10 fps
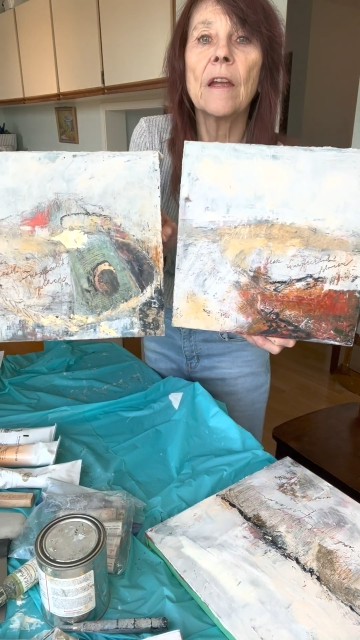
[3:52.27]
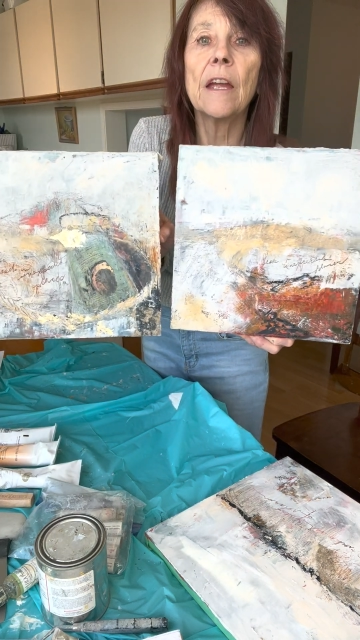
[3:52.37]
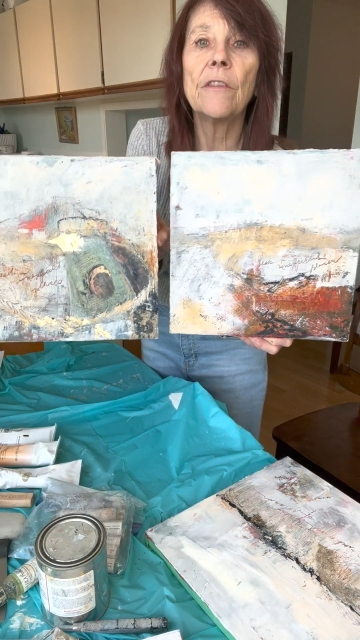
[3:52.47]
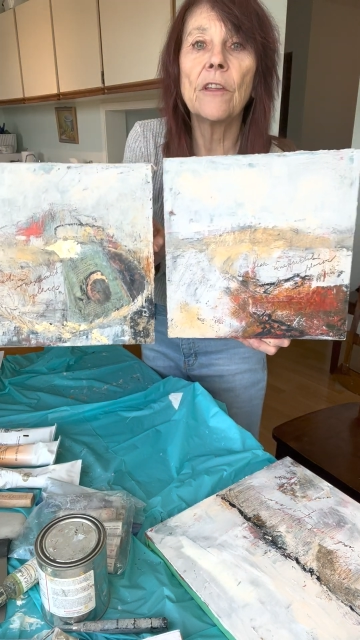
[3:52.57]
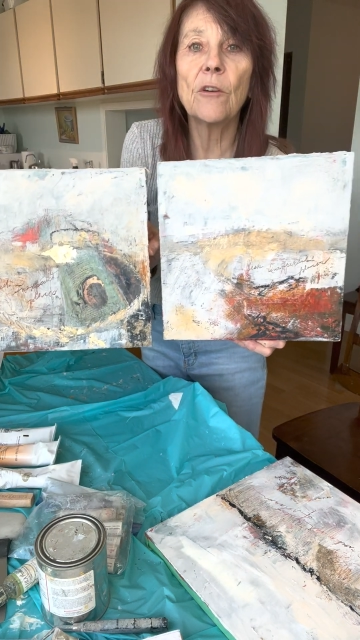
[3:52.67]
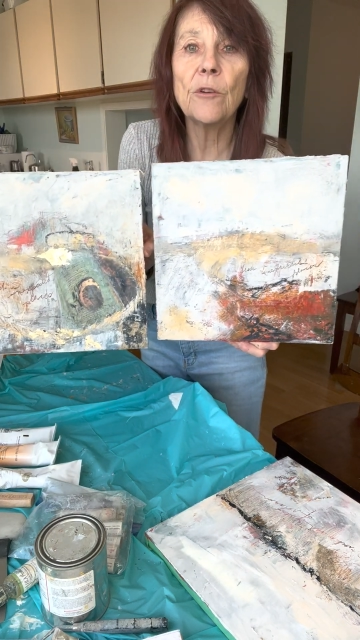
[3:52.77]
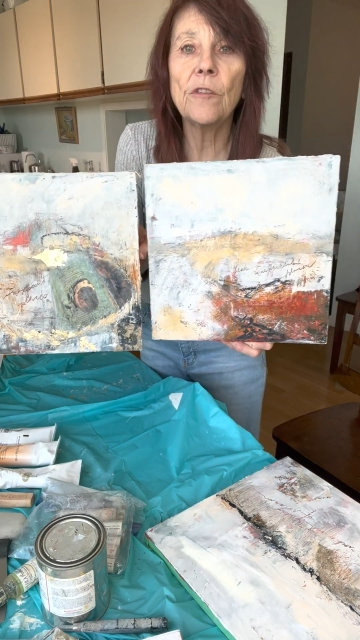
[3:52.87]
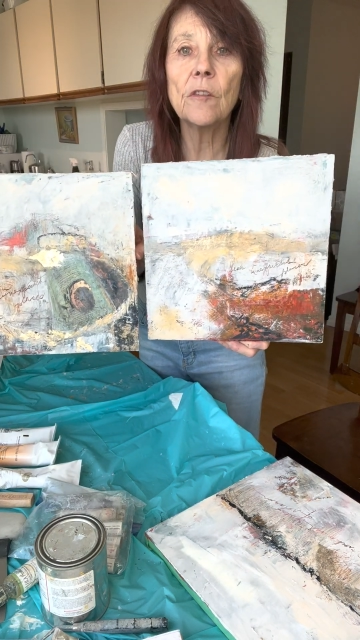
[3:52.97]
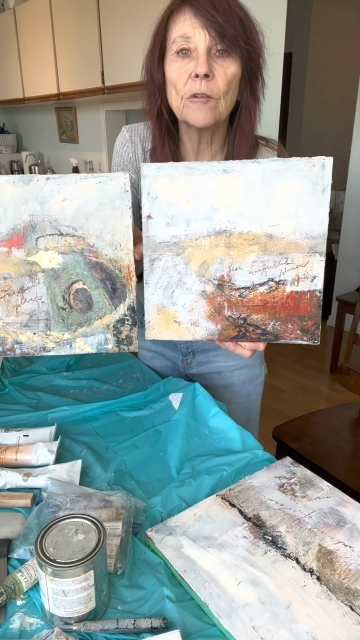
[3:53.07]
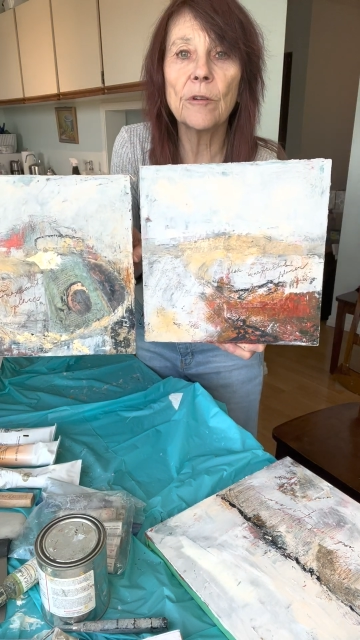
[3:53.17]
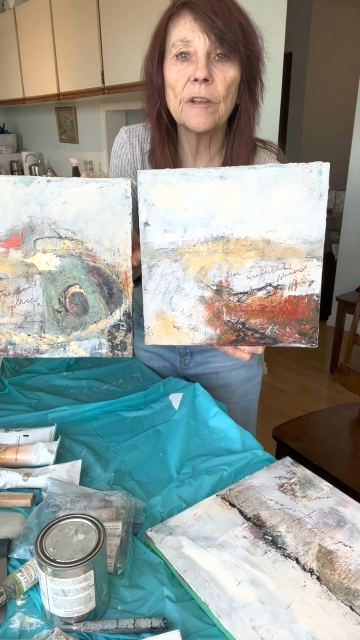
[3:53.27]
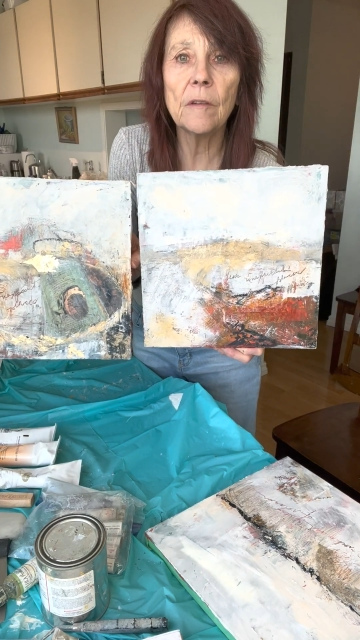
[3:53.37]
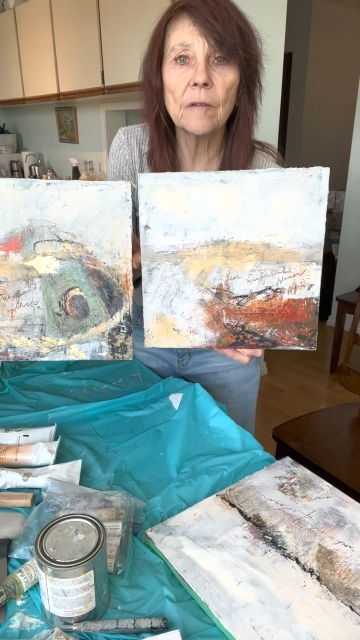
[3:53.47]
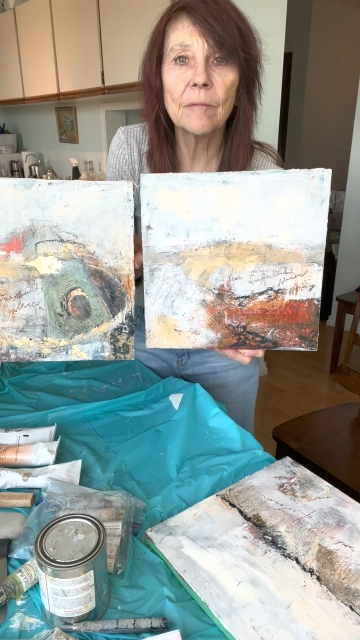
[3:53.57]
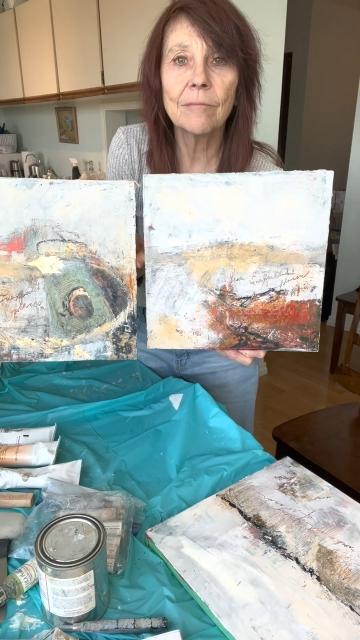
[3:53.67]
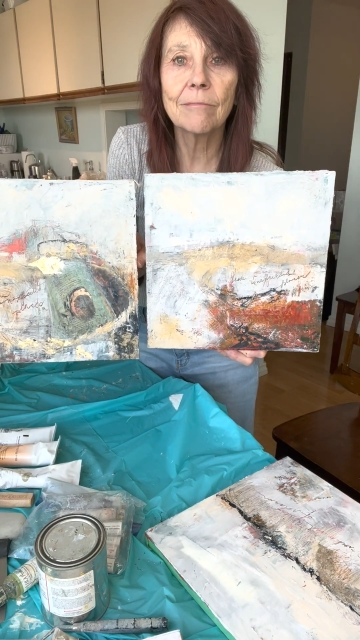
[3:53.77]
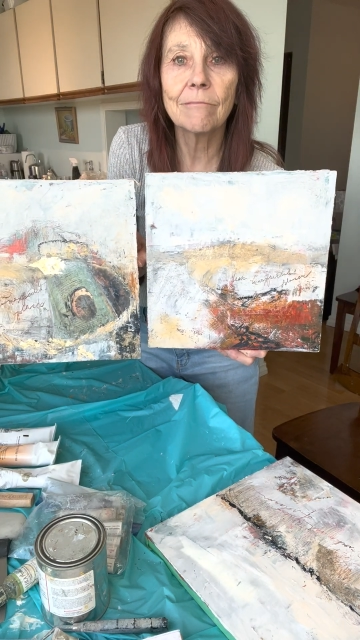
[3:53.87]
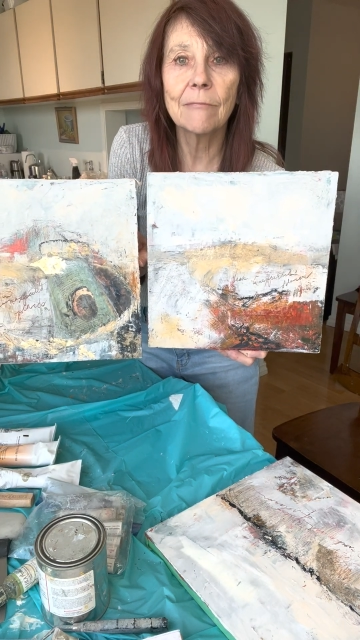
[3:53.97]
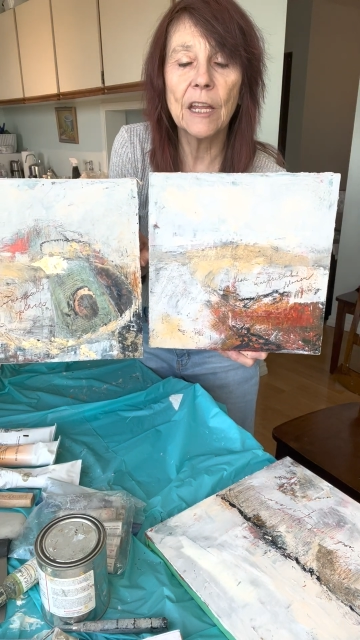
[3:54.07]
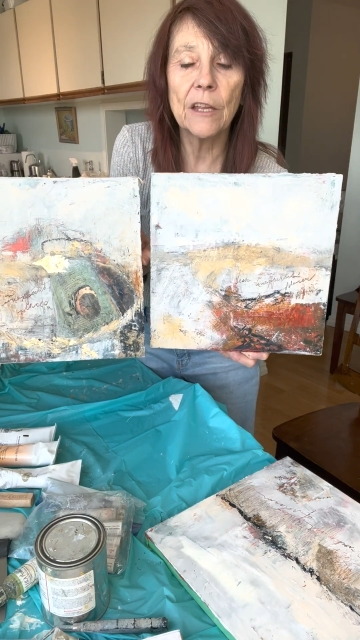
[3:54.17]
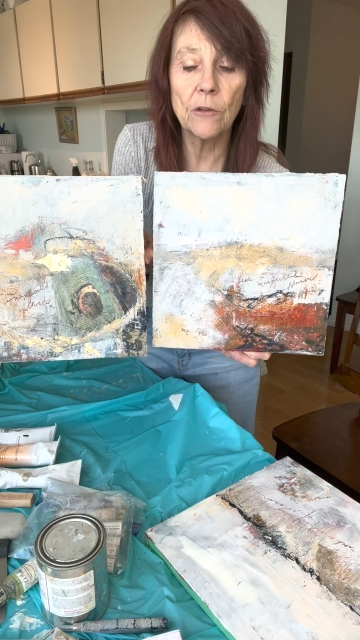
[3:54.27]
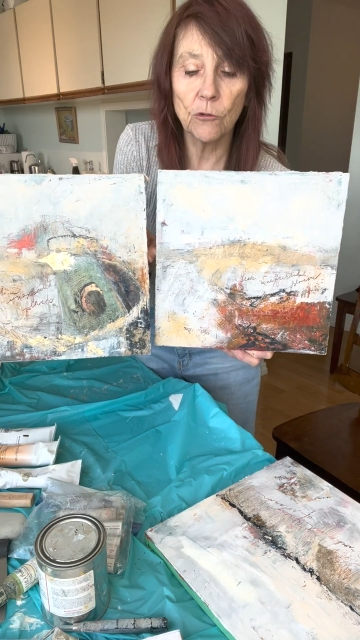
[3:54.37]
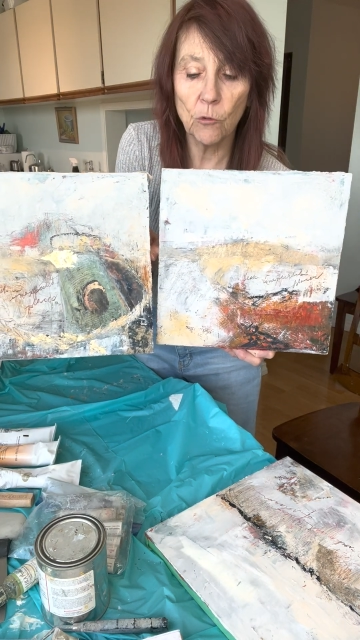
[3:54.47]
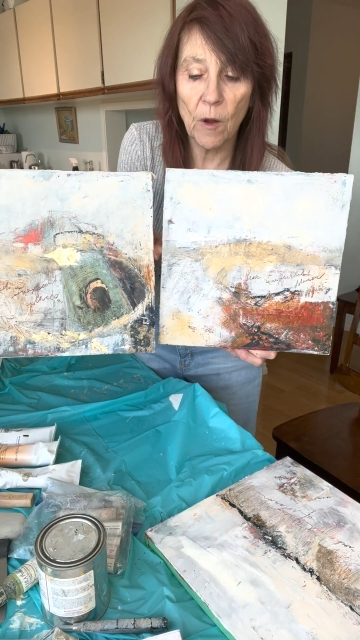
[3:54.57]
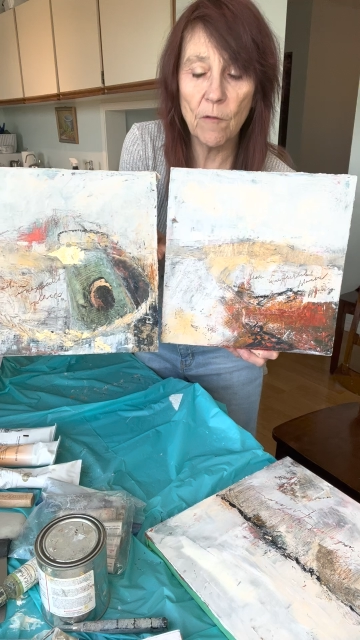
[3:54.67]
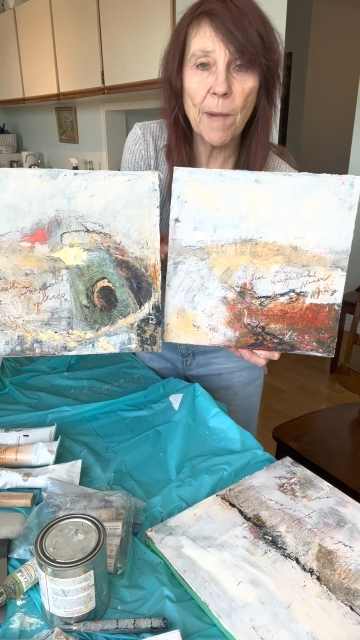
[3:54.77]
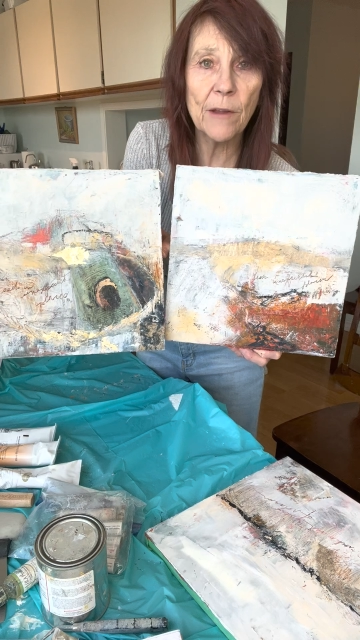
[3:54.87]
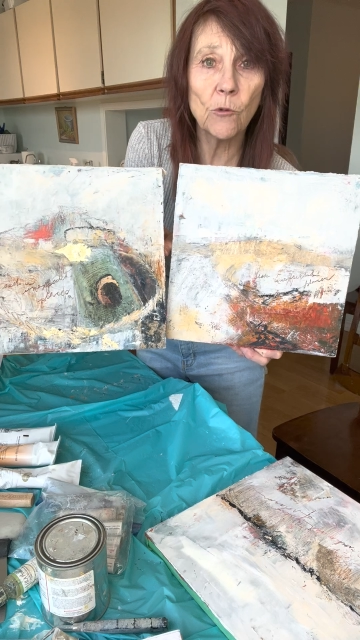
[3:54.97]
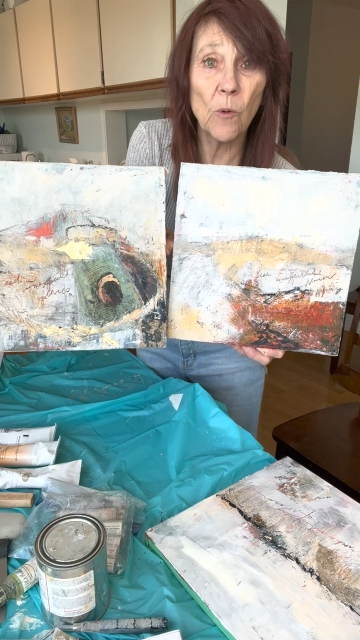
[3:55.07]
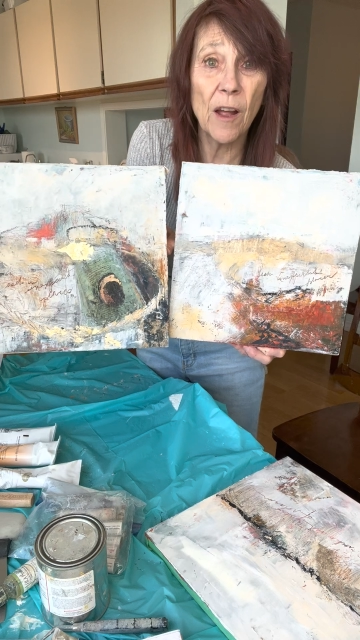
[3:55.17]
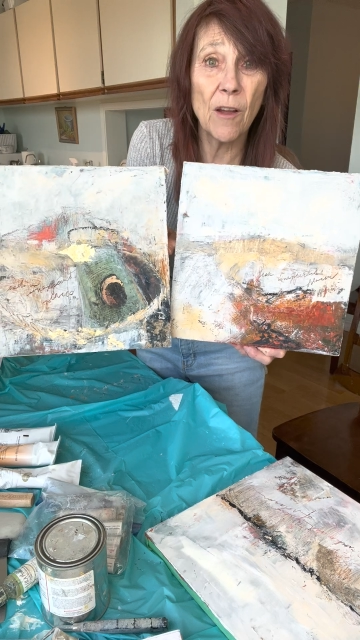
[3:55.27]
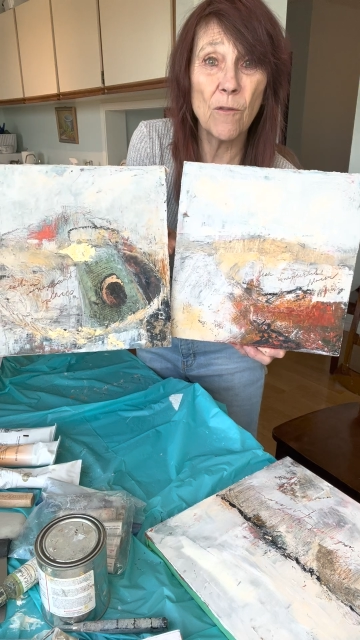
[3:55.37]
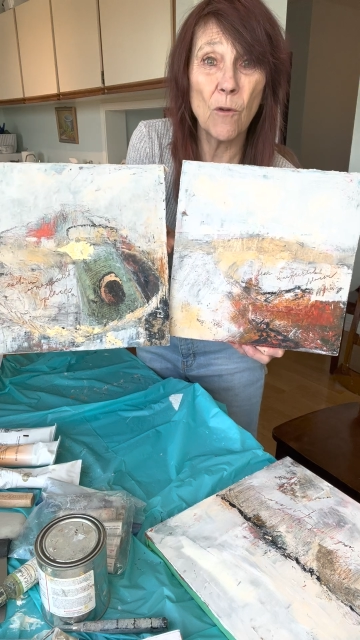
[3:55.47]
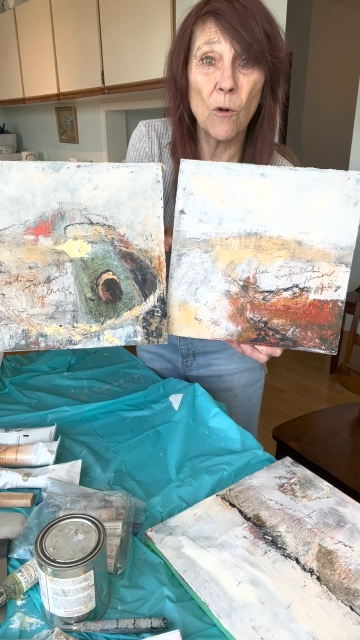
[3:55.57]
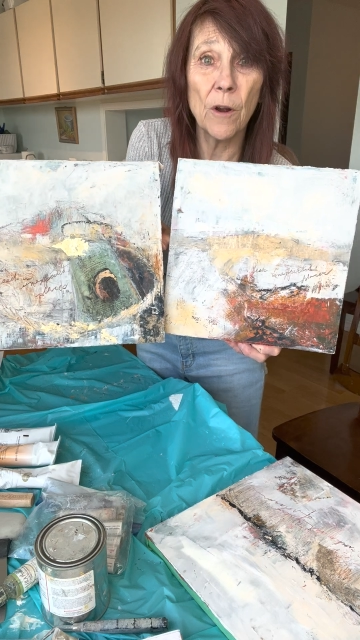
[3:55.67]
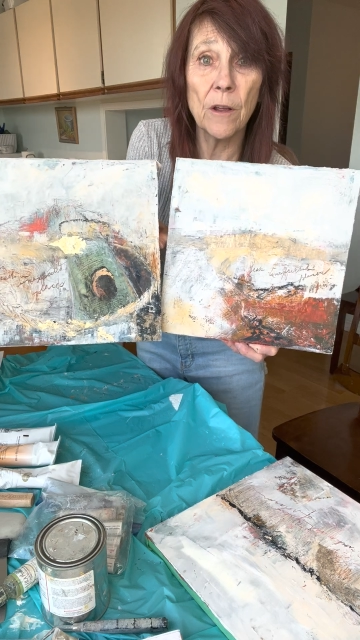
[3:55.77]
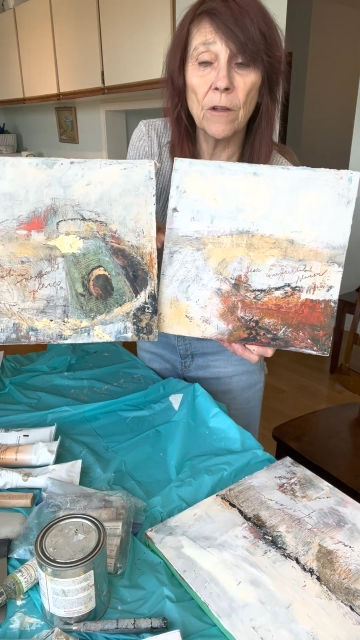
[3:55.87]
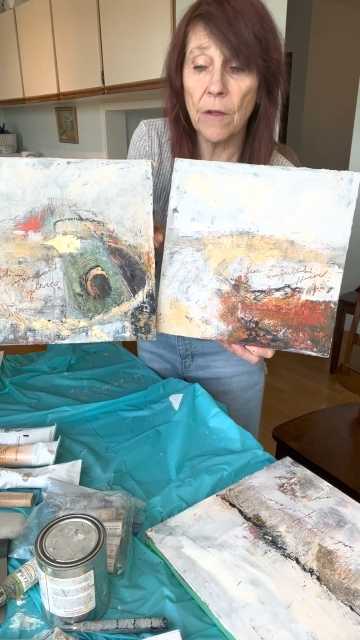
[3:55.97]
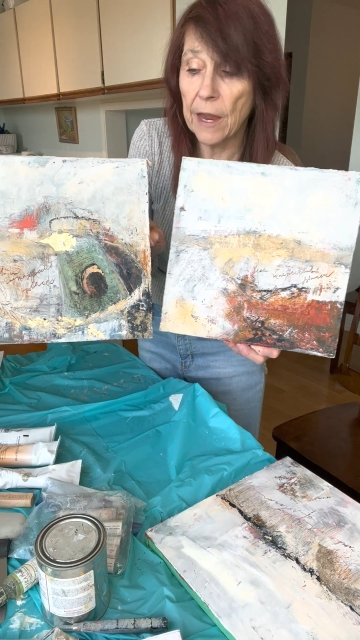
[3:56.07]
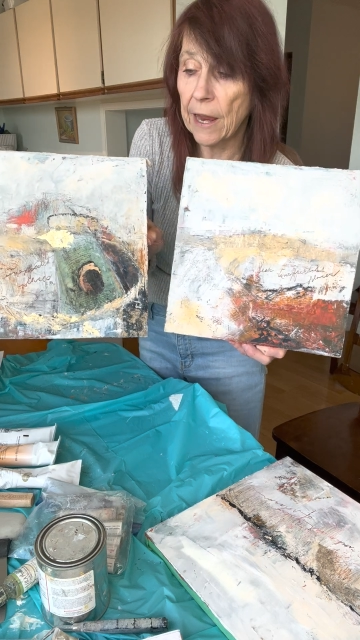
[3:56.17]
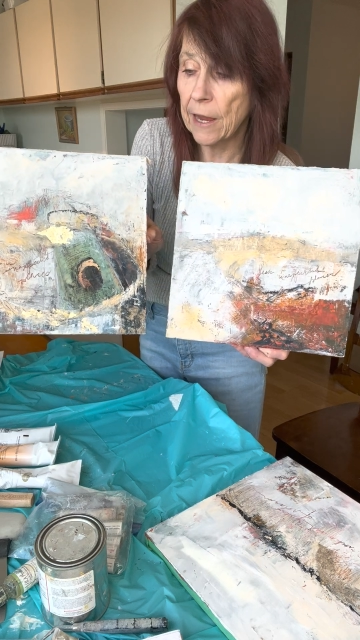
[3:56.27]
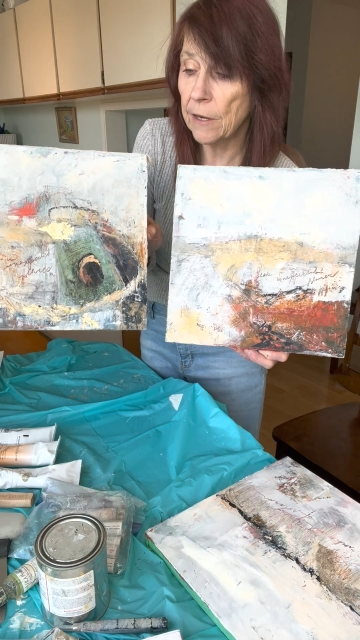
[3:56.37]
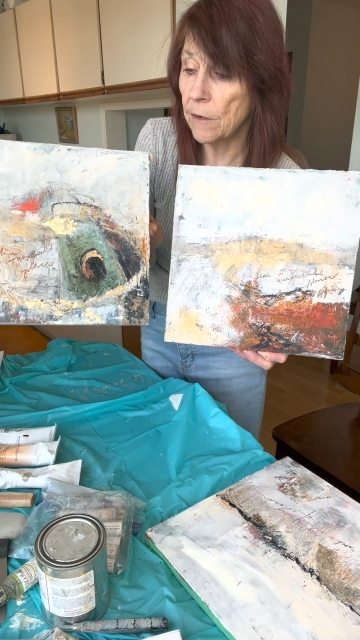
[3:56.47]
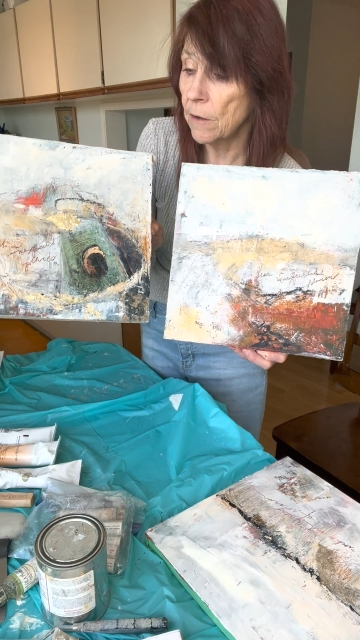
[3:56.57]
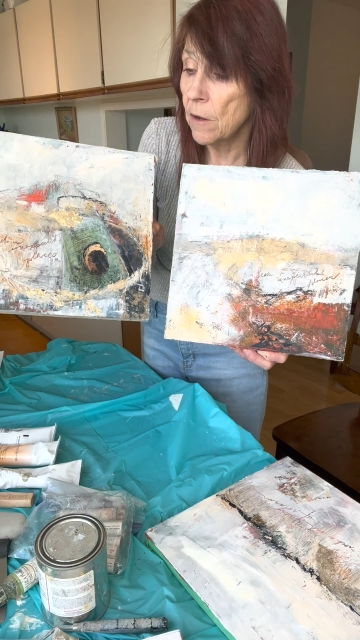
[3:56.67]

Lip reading: And they're a series, and they're 12 by 12, oil and